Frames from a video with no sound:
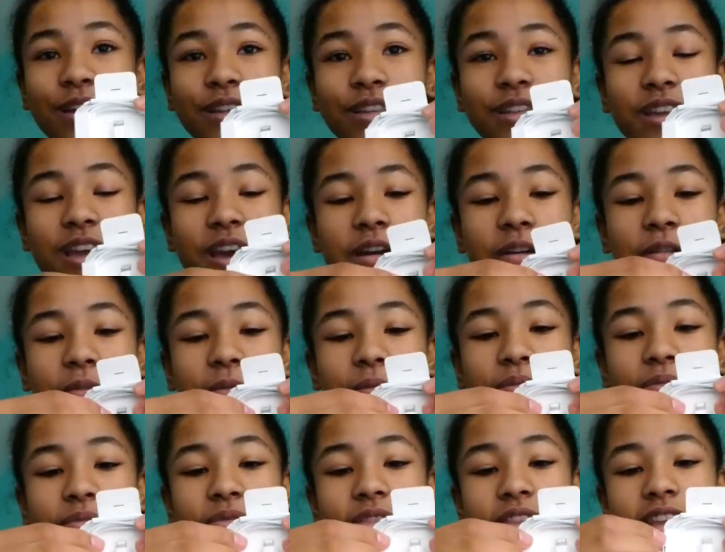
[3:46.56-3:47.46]
So,
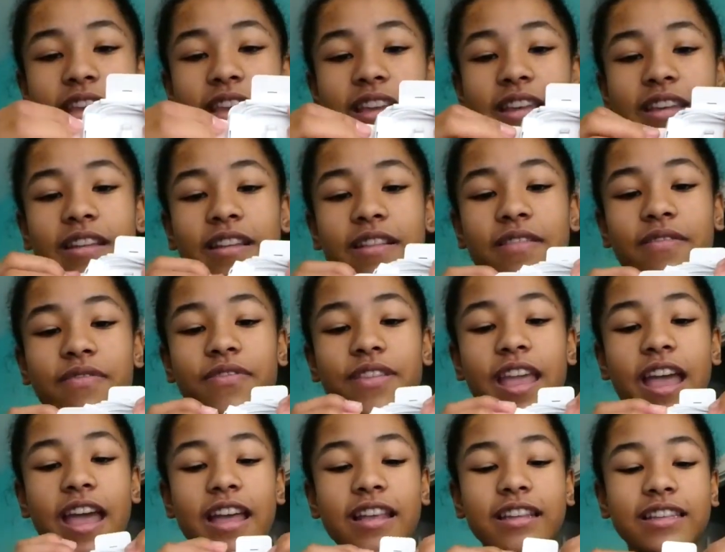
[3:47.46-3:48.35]

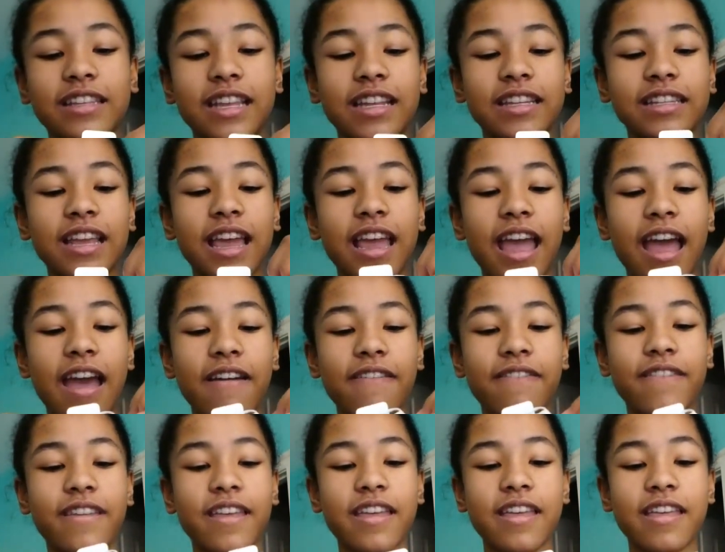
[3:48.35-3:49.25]
since I
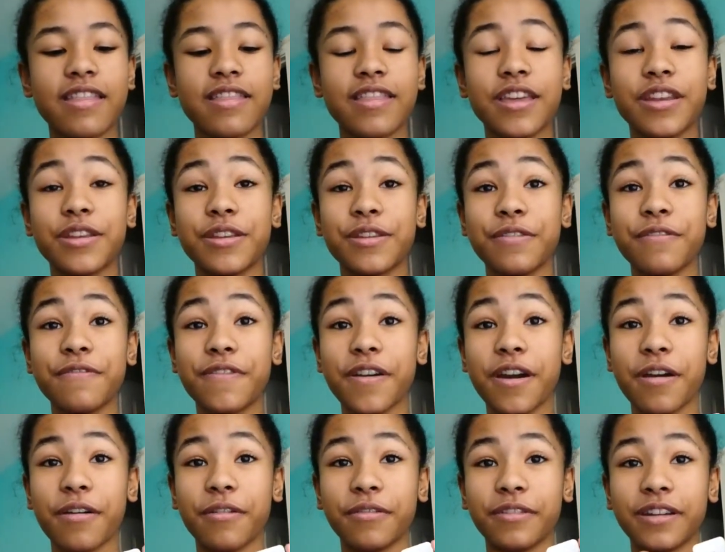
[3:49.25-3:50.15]
have the new
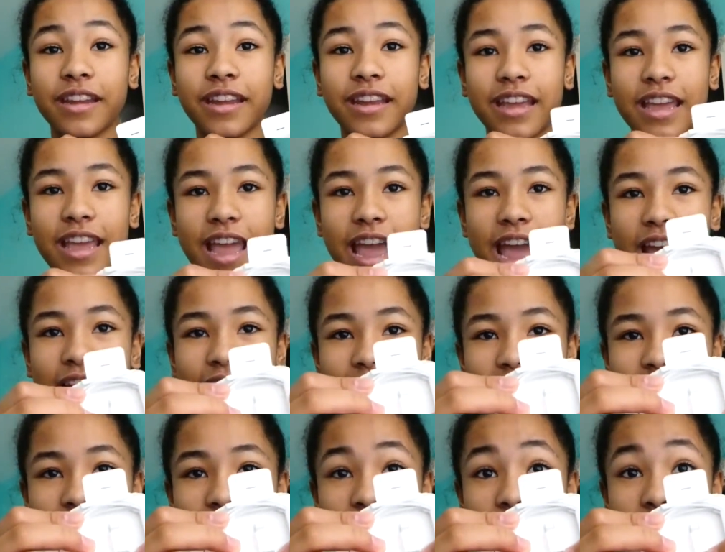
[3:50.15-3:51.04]
phone, it
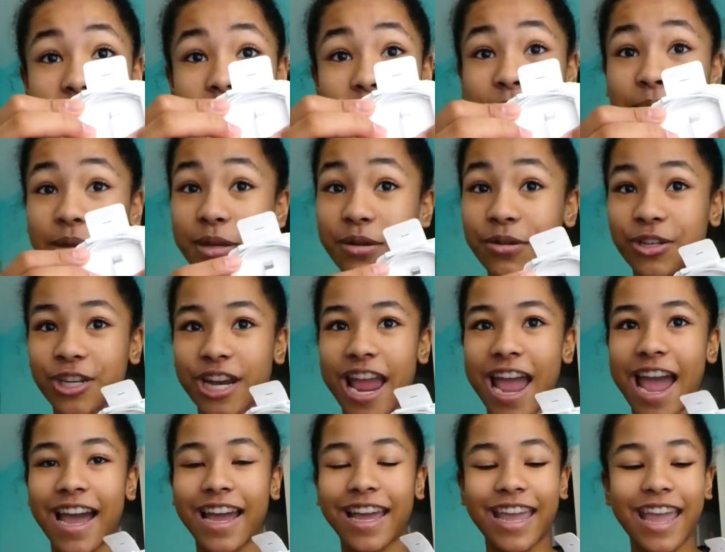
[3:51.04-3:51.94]
has the new
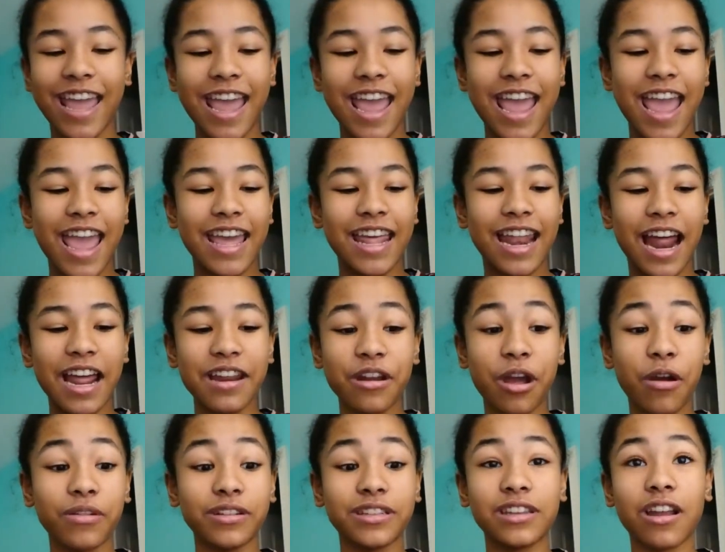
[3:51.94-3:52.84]
jack, and I
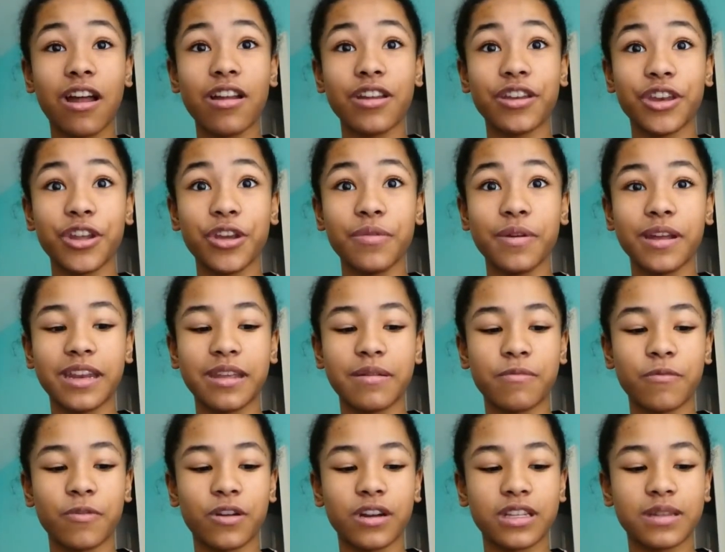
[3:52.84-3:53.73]
know it's not new
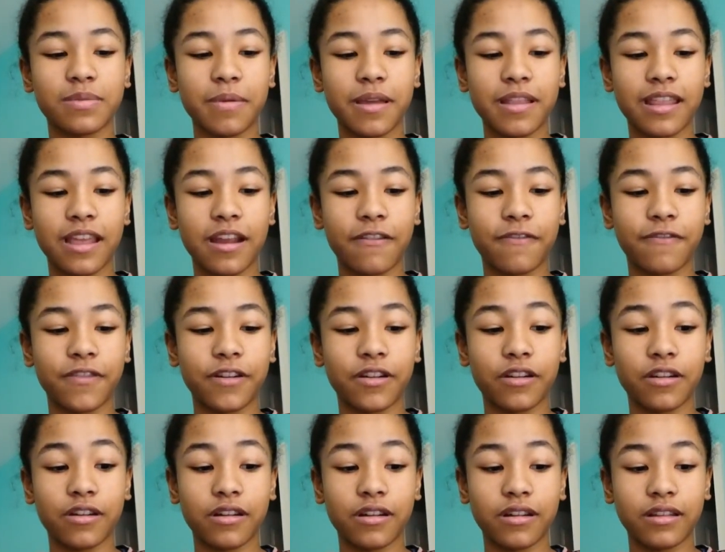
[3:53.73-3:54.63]
anymore, it's been there
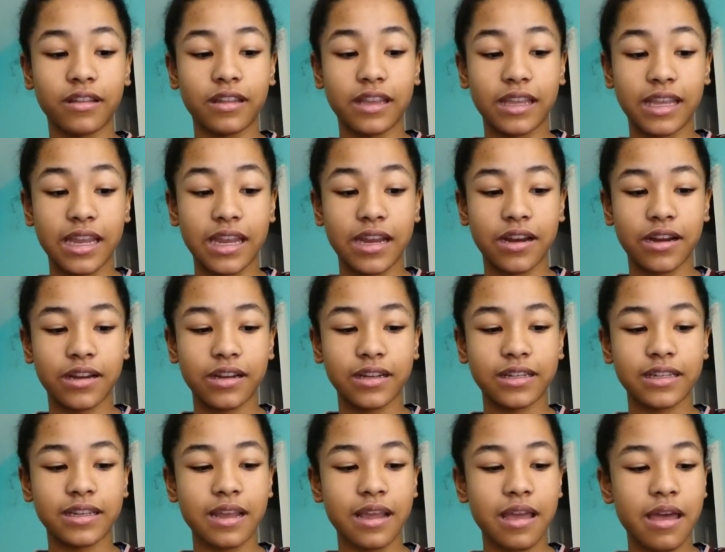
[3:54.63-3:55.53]
for
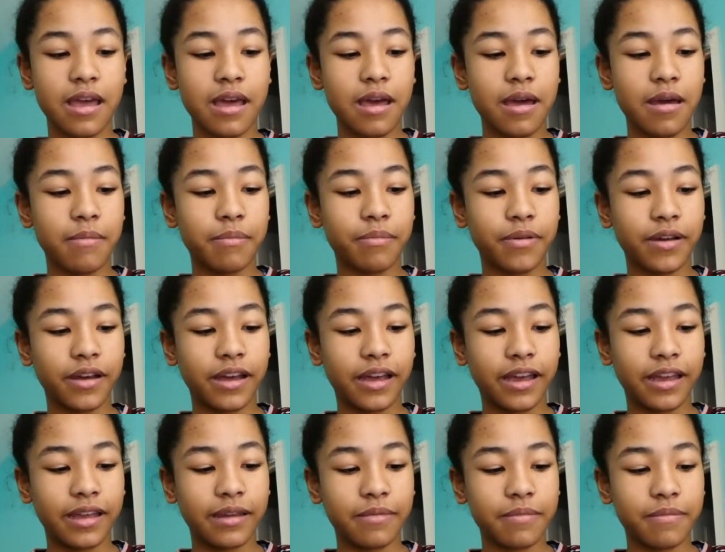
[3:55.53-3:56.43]
years,
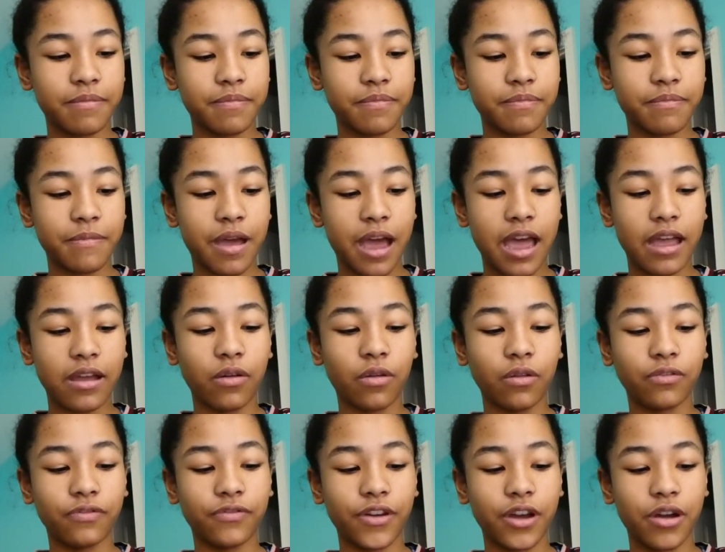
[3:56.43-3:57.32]
but my
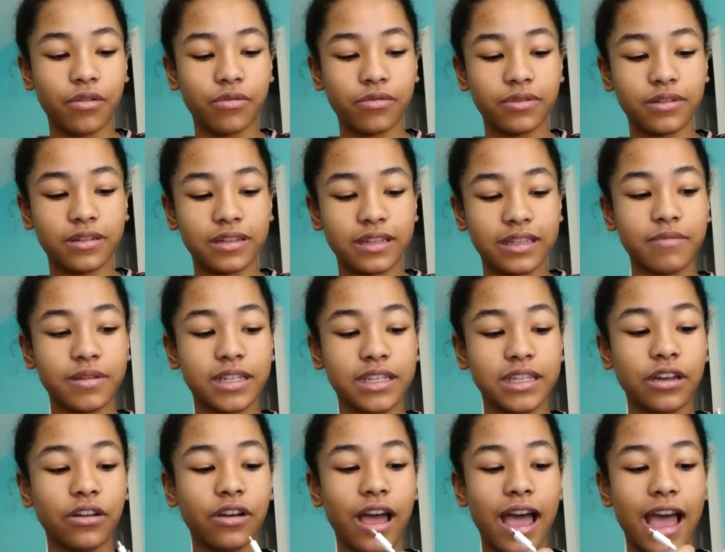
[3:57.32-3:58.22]
old phone
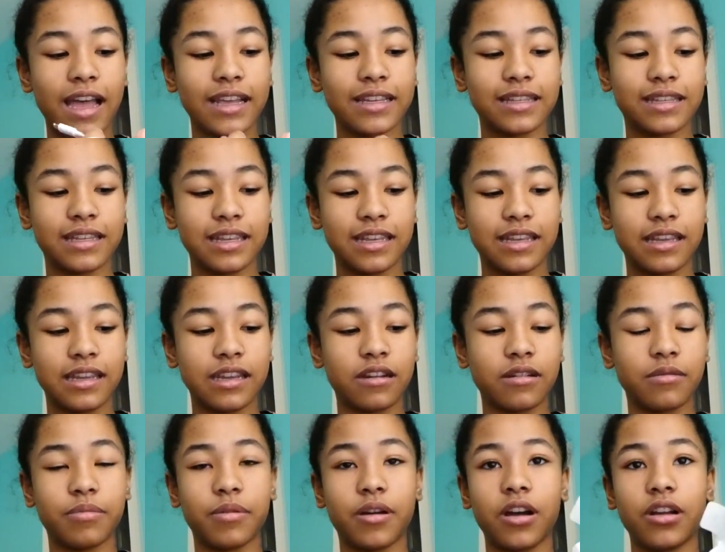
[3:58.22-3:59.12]
still has the
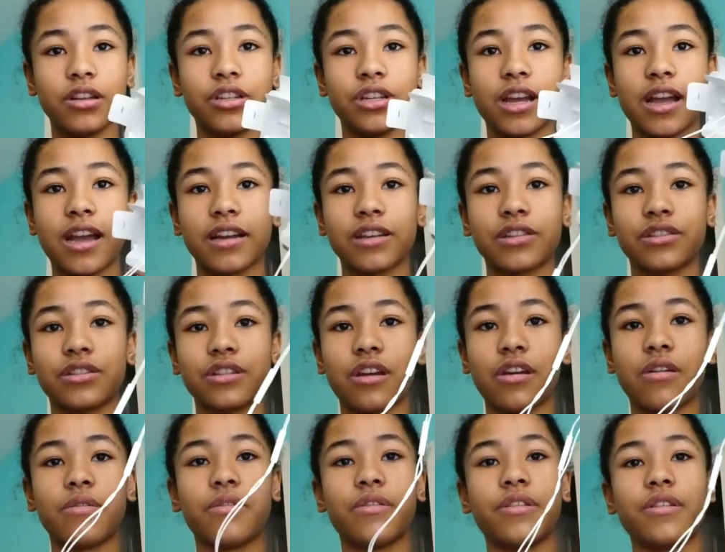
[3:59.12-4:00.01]
earpod jack,
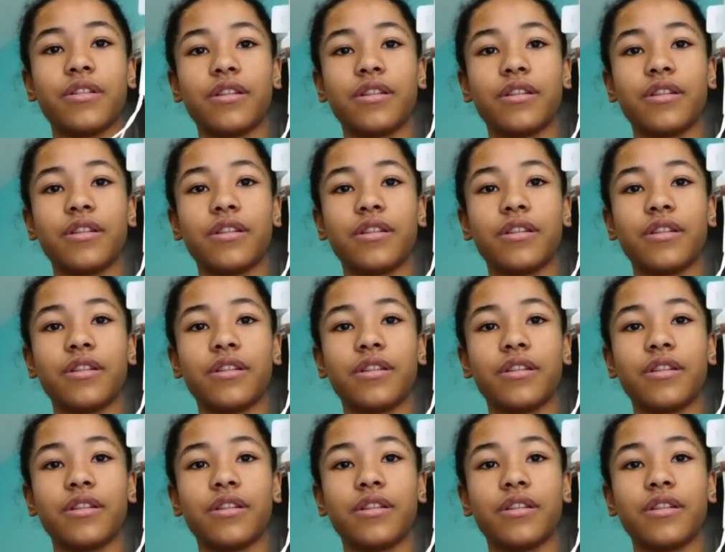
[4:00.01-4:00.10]
so